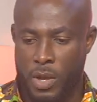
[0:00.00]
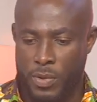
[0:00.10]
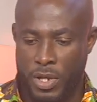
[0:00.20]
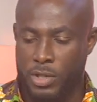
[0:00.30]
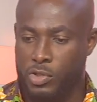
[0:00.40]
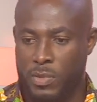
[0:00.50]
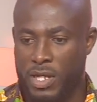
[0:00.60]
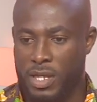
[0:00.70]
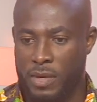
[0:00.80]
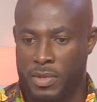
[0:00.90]
We need to
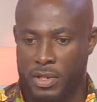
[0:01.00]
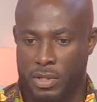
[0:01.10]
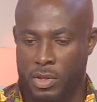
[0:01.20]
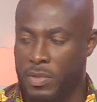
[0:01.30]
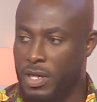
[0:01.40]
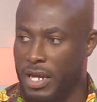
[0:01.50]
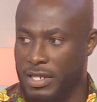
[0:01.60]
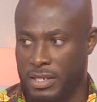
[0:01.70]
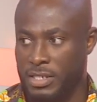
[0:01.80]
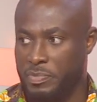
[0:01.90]
make them
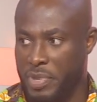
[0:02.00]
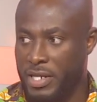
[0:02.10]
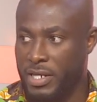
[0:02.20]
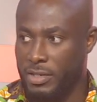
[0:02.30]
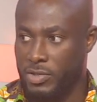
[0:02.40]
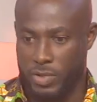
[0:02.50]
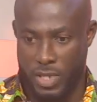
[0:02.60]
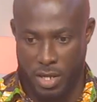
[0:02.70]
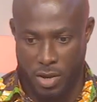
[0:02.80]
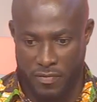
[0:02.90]
economically independent to
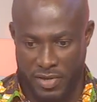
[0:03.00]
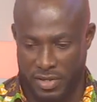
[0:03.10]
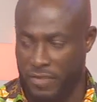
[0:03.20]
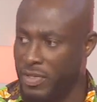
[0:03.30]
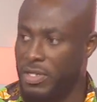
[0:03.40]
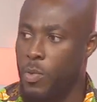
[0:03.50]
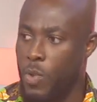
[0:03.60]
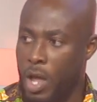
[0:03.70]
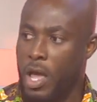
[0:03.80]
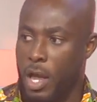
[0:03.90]
take care of itself. It's
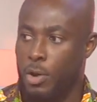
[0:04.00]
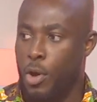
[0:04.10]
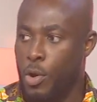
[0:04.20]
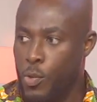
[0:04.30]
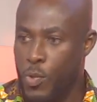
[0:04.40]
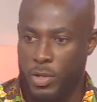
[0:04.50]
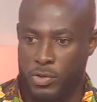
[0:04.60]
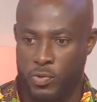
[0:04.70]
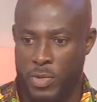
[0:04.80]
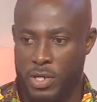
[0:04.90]
a long way
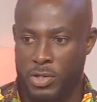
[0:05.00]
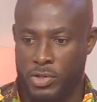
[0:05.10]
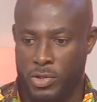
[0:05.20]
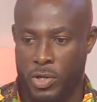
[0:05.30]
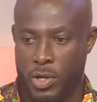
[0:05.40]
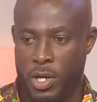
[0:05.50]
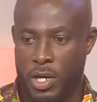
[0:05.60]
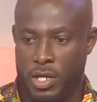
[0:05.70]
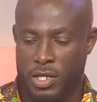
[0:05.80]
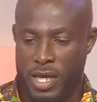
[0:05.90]
to making sure
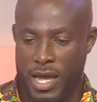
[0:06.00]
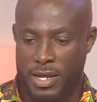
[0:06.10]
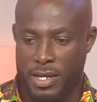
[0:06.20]
that...